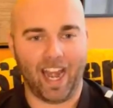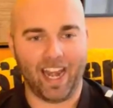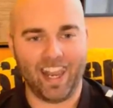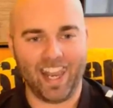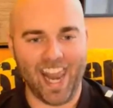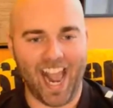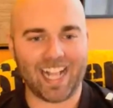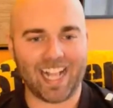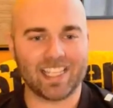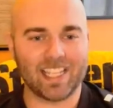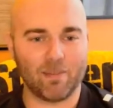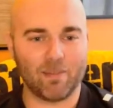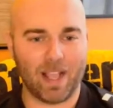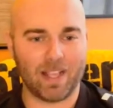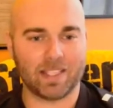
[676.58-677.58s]
And that's
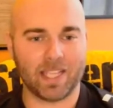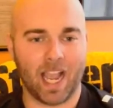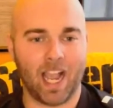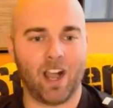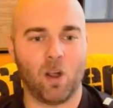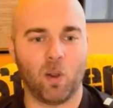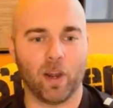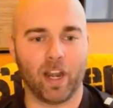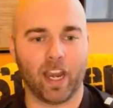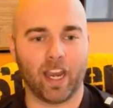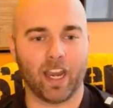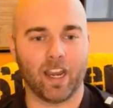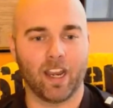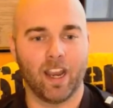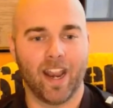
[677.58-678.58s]
a
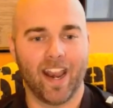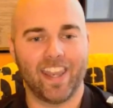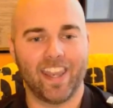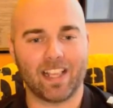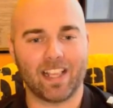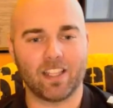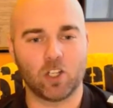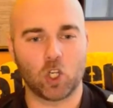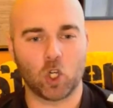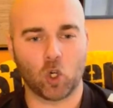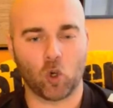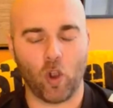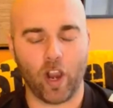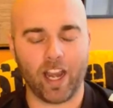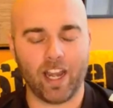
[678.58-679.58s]
mentality that
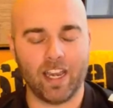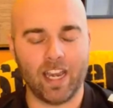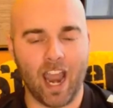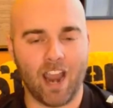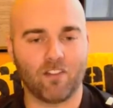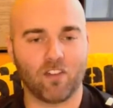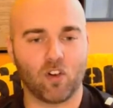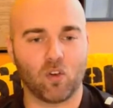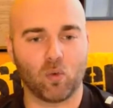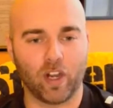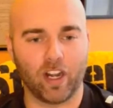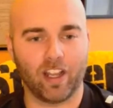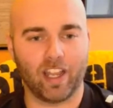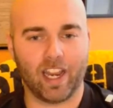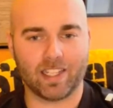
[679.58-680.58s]
Detroit never
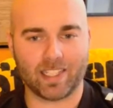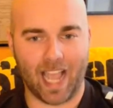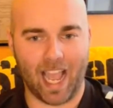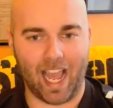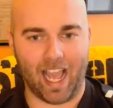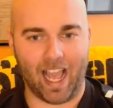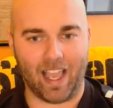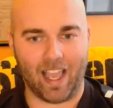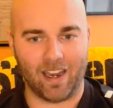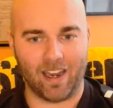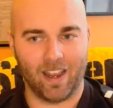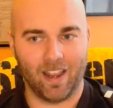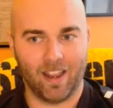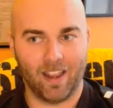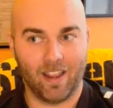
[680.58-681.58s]
really has had
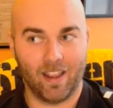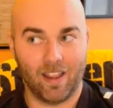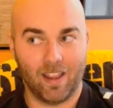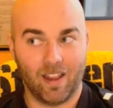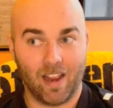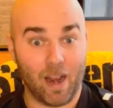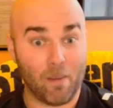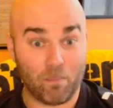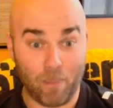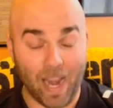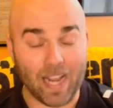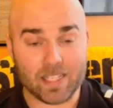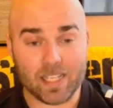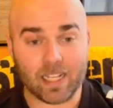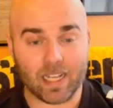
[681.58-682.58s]
in
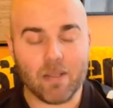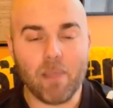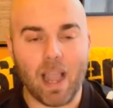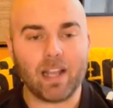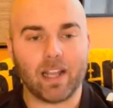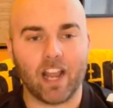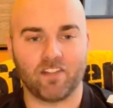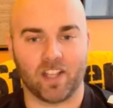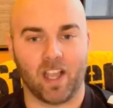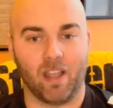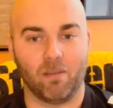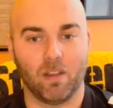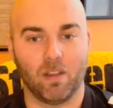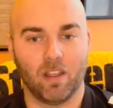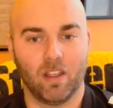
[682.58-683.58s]
basically my
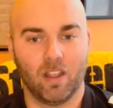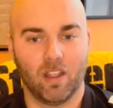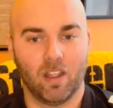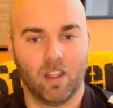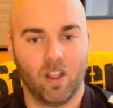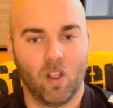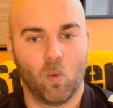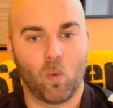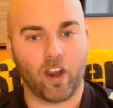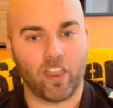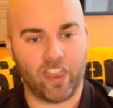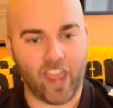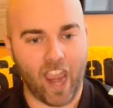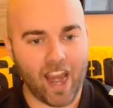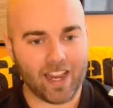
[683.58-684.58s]
lifetime, where
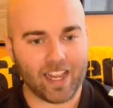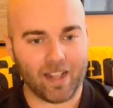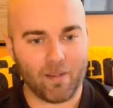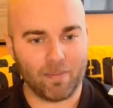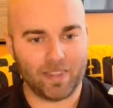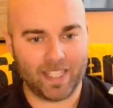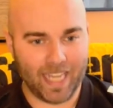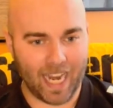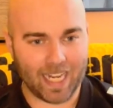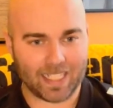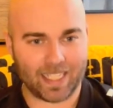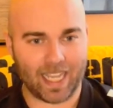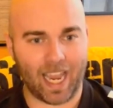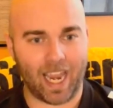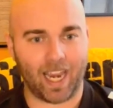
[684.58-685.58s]
they can
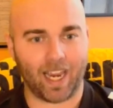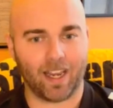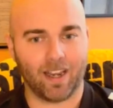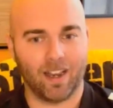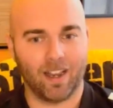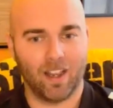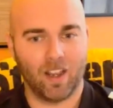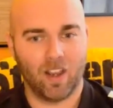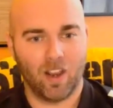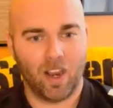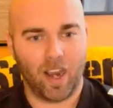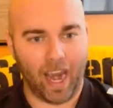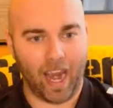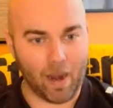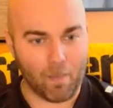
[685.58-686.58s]
dictate
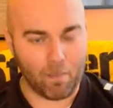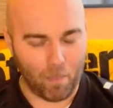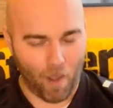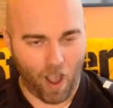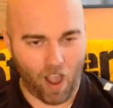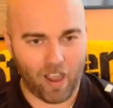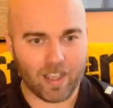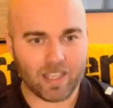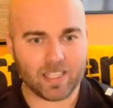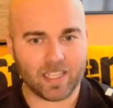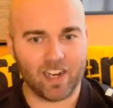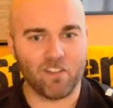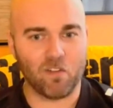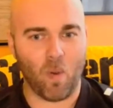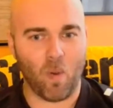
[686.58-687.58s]
in a
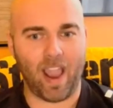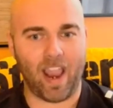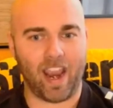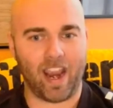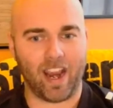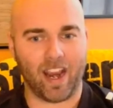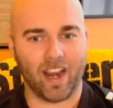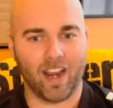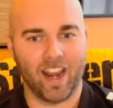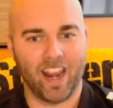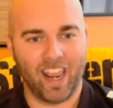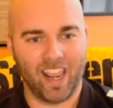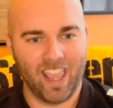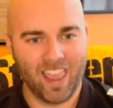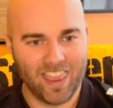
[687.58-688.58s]
positive way,
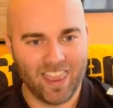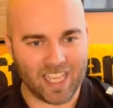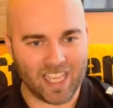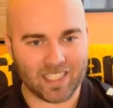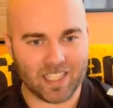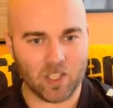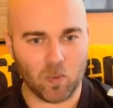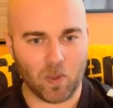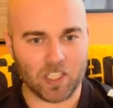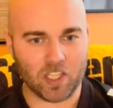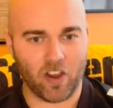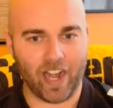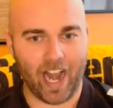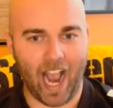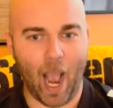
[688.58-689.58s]
this is what's
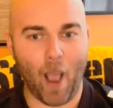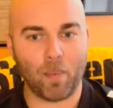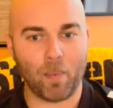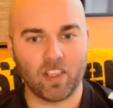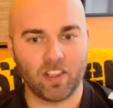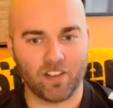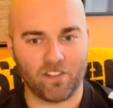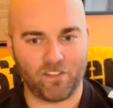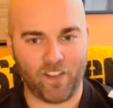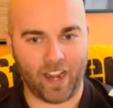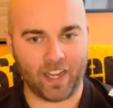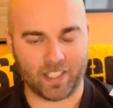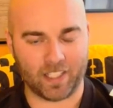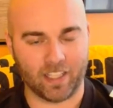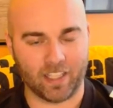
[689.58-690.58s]
going to happen to the
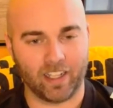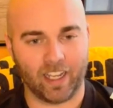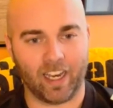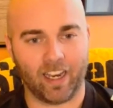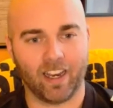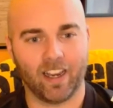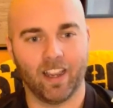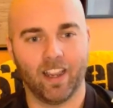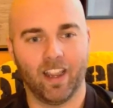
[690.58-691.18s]
face of the league.